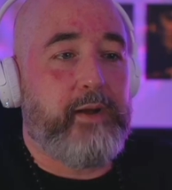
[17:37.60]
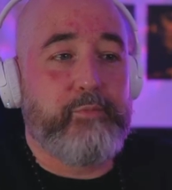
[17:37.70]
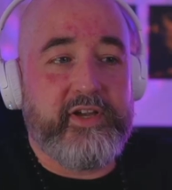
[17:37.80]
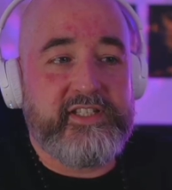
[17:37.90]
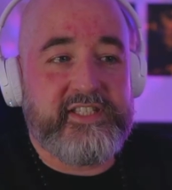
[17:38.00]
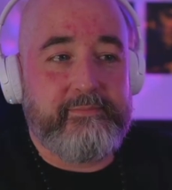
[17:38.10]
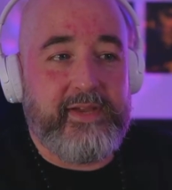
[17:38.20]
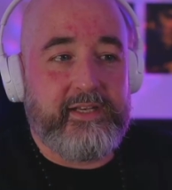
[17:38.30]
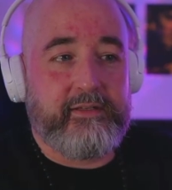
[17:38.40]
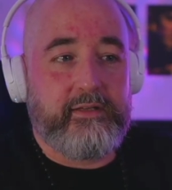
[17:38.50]
I'm not into
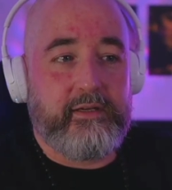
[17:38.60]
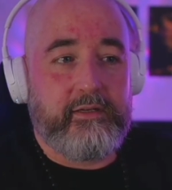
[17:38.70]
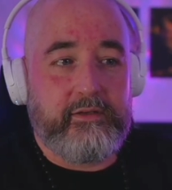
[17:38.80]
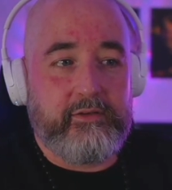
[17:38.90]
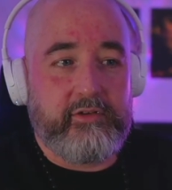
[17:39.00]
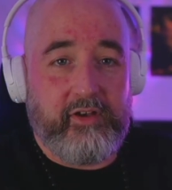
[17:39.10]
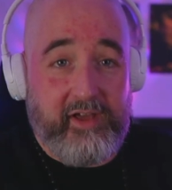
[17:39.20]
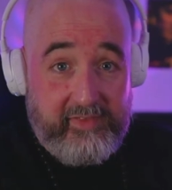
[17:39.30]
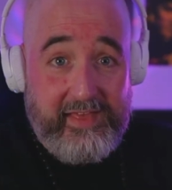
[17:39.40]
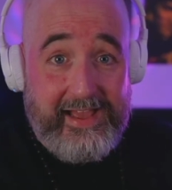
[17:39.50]
men
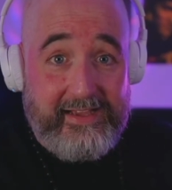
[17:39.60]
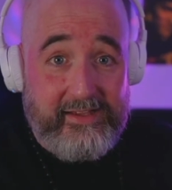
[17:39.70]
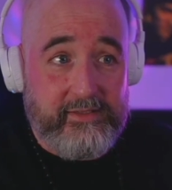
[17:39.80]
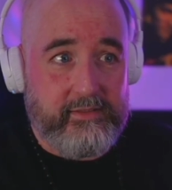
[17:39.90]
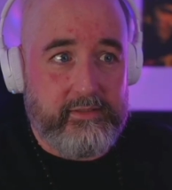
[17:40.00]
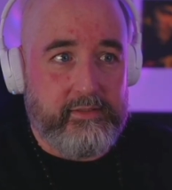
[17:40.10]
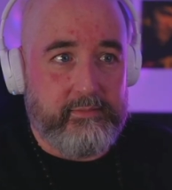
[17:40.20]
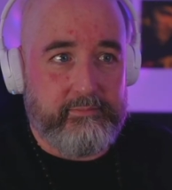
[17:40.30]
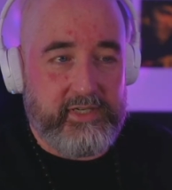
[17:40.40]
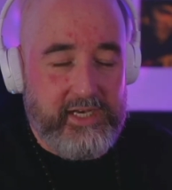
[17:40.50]
like that,
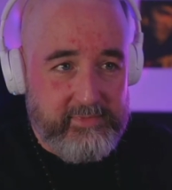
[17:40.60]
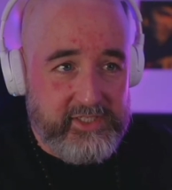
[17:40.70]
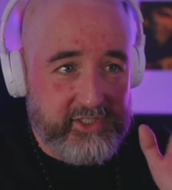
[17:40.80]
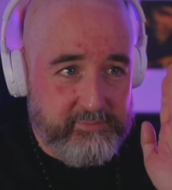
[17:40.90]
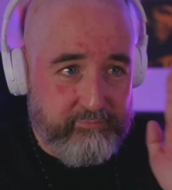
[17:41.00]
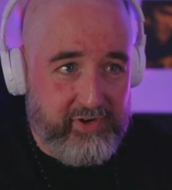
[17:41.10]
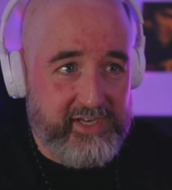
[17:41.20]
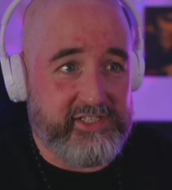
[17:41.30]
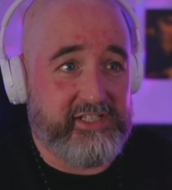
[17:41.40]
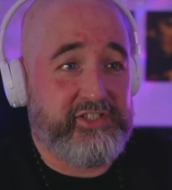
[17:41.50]
but let me just
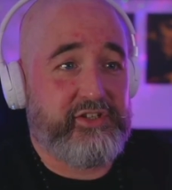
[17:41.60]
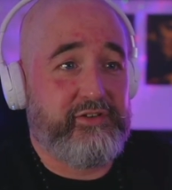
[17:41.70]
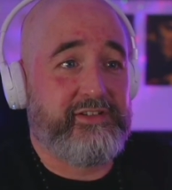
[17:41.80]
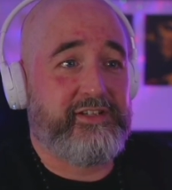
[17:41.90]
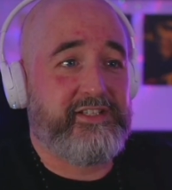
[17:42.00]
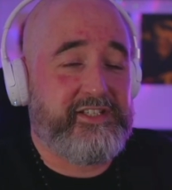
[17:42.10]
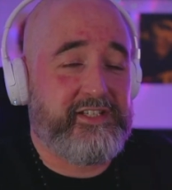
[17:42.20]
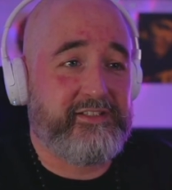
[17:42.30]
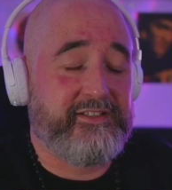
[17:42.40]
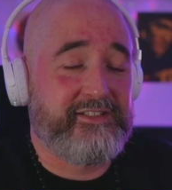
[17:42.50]
praise this dude a
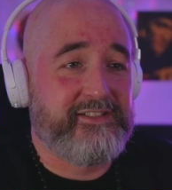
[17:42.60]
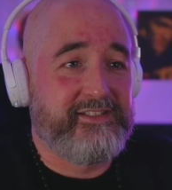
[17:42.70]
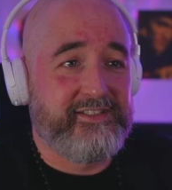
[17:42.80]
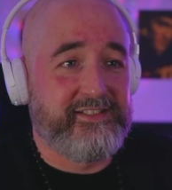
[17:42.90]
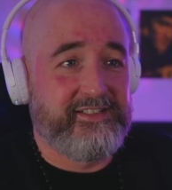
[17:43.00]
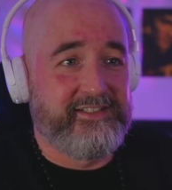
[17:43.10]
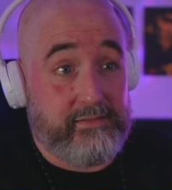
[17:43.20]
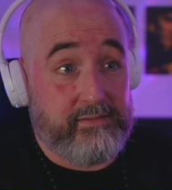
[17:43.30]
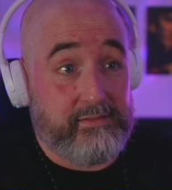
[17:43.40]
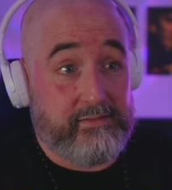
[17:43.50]
second.
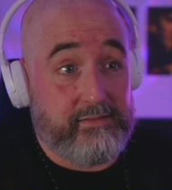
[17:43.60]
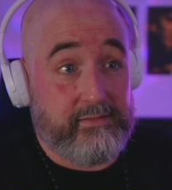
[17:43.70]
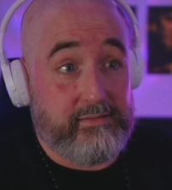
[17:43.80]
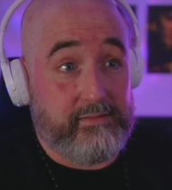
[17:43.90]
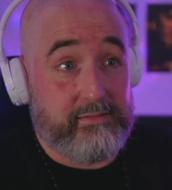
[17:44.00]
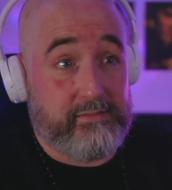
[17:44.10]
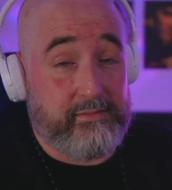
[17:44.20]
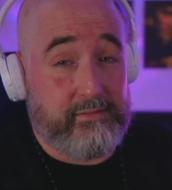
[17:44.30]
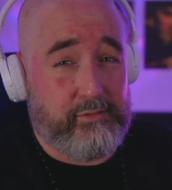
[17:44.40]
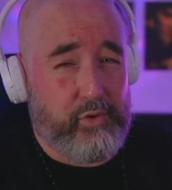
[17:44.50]

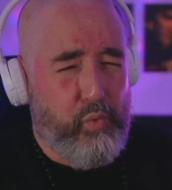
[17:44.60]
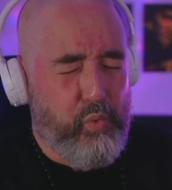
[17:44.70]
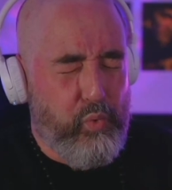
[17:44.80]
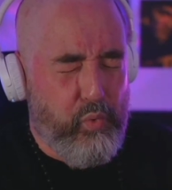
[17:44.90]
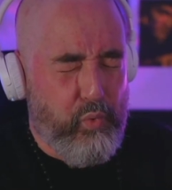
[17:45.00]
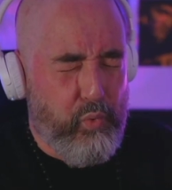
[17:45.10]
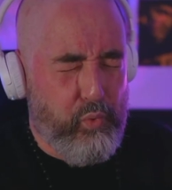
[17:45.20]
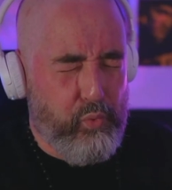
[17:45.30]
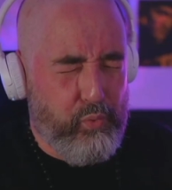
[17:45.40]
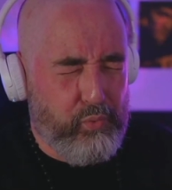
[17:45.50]
Helen.
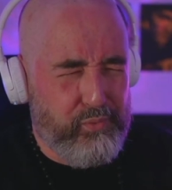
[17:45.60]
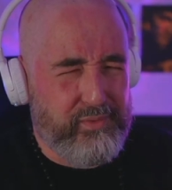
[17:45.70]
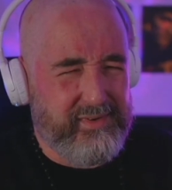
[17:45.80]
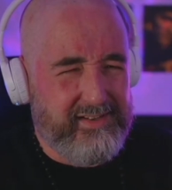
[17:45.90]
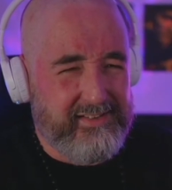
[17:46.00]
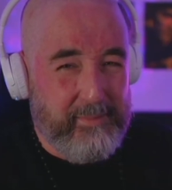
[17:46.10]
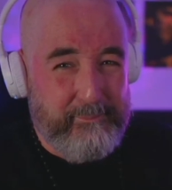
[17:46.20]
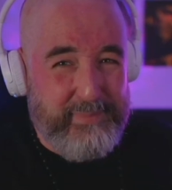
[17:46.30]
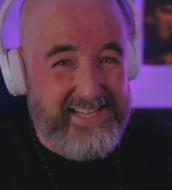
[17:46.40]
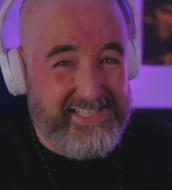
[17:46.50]
The
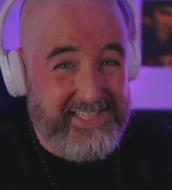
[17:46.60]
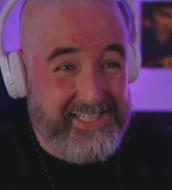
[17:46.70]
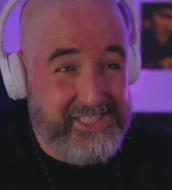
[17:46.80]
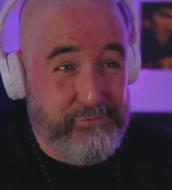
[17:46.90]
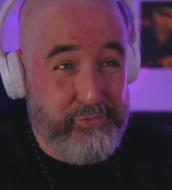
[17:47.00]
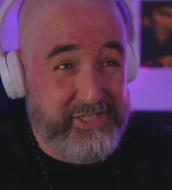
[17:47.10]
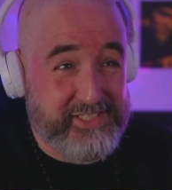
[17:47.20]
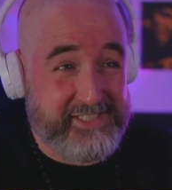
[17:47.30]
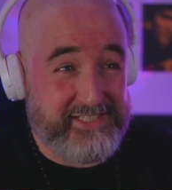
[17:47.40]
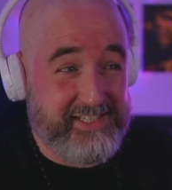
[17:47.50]
bass in his
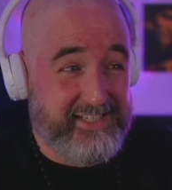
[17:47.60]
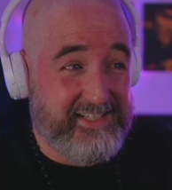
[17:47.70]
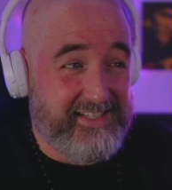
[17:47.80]
voice.